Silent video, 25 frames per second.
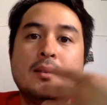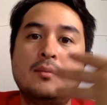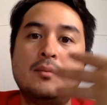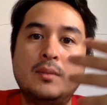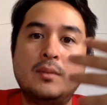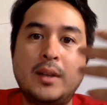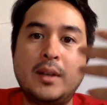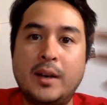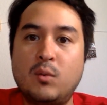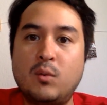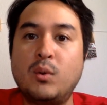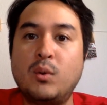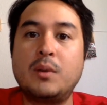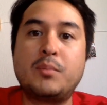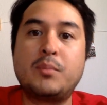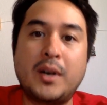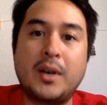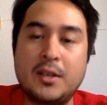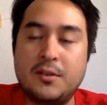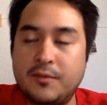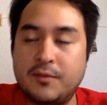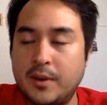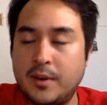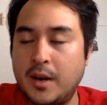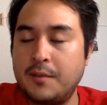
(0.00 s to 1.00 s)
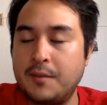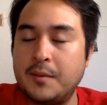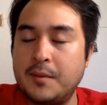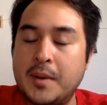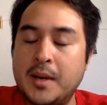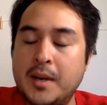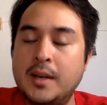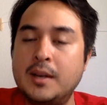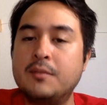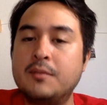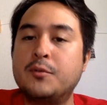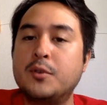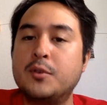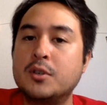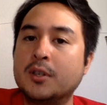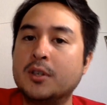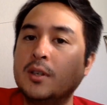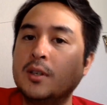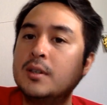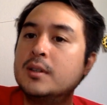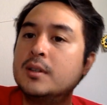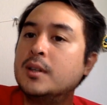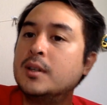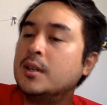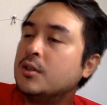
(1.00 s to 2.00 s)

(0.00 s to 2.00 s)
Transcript: like one price for everybody, unfortunately.